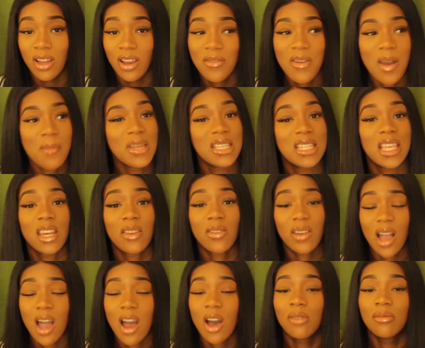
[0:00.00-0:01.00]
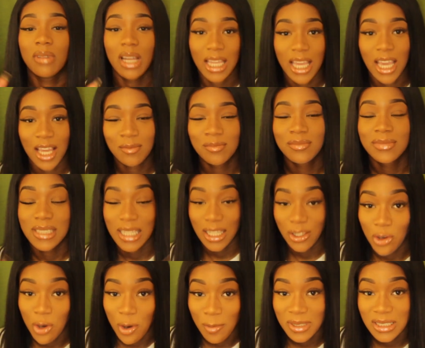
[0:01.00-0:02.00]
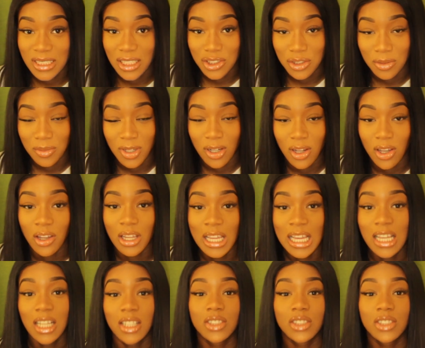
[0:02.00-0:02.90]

If I missed anything out, again, say in the comment section below.